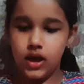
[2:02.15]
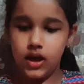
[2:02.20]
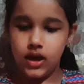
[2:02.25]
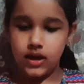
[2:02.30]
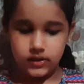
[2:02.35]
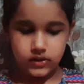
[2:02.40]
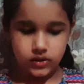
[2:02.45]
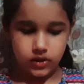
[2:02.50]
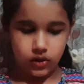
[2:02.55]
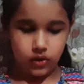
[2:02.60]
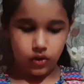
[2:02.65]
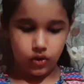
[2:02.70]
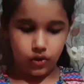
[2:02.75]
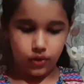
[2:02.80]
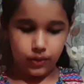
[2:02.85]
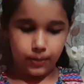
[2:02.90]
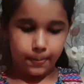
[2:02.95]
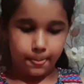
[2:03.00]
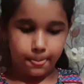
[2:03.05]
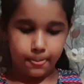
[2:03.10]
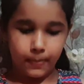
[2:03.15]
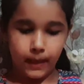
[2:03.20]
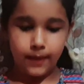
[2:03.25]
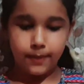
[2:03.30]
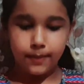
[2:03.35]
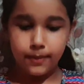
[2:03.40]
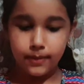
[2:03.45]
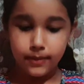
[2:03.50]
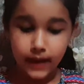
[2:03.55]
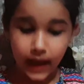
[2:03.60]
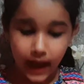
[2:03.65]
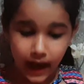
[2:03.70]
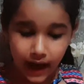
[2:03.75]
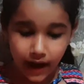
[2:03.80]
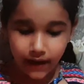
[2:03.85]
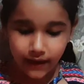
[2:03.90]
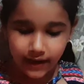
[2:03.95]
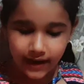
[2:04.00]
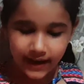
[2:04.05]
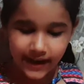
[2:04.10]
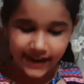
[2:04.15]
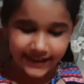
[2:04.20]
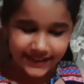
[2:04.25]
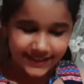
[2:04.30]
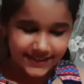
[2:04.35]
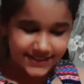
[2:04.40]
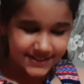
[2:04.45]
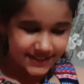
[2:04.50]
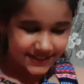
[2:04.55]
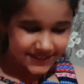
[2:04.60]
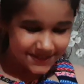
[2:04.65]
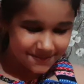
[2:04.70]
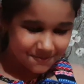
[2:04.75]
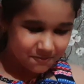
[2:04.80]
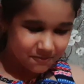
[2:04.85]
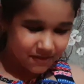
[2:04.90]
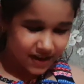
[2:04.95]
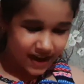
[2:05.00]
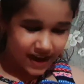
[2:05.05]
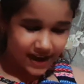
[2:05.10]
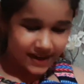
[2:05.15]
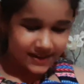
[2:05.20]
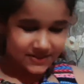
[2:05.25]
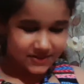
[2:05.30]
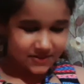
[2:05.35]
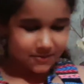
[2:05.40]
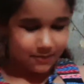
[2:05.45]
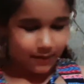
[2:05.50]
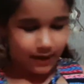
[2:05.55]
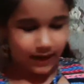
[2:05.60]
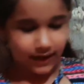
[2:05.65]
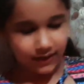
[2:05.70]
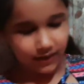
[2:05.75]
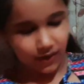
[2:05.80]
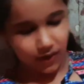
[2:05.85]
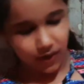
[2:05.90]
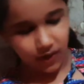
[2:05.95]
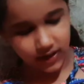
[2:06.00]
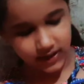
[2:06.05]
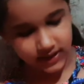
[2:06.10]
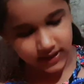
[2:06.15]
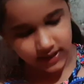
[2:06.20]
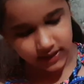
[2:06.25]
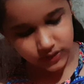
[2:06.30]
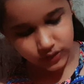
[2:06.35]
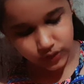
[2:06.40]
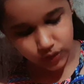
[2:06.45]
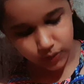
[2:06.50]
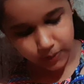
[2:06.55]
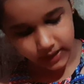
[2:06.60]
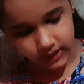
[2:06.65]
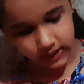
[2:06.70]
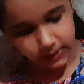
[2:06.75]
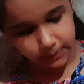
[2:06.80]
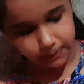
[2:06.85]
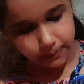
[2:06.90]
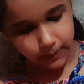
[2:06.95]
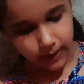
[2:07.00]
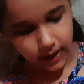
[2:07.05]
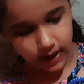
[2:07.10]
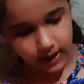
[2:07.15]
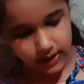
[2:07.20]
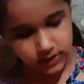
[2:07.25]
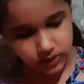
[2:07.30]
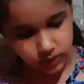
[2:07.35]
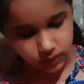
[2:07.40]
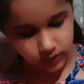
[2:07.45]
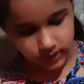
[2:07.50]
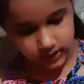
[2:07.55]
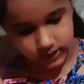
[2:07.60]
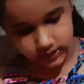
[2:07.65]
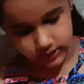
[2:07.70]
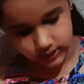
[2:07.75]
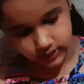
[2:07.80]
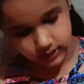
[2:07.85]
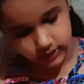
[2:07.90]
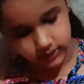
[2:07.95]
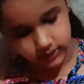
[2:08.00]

So now let us see the parts. Oh my god, there are so many parts over here.